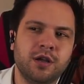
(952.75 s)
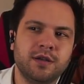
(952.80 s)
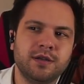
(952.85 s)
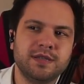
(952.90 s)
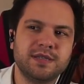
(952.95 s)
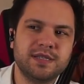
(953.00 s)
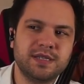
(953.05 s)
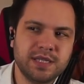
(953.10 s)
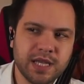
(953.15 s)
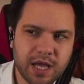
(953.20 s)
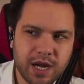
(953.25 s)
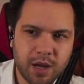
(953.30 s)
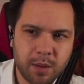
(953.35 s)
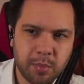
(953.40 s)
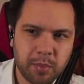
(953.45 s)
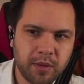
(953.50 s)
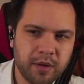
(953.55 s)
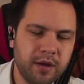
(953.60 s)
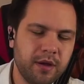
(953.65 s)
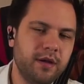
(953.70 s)

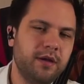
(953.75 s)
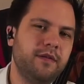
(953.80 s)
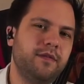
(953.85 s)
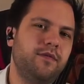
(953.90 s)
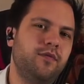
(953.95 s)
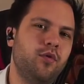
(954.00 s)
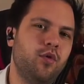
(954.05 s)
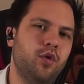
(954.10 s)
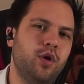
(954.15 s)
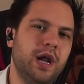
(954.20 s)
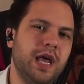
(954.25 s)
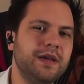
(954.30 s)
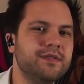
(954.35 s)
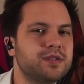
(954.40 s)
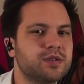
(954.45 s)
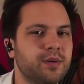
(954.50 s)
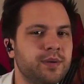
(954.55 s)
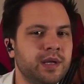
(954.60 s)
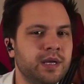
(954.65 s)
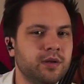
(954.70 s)
setup for live
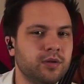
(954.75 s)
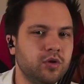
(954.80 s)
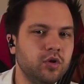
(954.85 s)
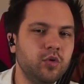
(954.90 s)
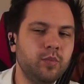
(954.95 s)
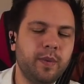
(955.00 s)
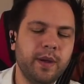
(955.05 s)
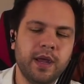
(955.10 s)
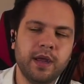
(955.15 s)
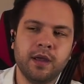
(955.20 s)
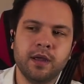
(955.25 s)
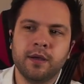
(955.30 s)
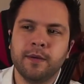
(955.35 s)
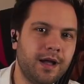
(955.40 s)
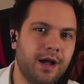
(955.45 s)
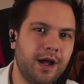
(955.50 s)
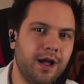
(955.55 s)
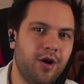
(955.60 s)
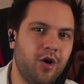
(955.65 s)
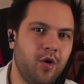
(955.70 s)
streaming, looping.
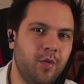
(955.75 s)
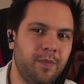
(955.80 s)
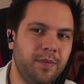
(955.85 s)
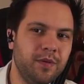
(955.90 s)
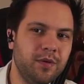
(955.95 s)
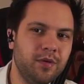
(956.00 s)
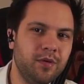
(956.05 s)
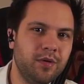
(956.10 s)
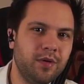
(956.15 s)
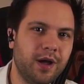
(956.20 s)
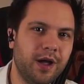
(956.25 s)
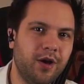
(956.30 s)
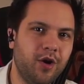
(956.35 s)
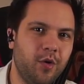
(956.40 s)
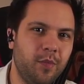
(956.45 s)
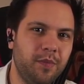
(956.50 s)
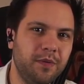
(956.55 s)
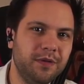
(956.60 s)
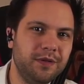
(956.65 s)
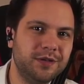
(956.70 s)
I hope you
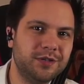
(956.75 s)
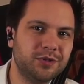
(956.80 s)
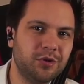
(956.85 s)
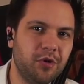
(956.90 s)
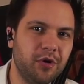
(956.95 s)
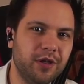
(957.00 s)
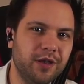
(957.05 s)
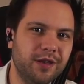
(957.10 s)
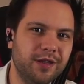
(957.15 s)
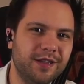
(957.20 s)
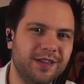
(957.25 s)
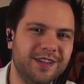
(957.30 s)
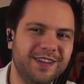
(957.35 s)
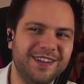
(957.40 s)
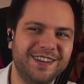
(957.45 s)
enjoyed.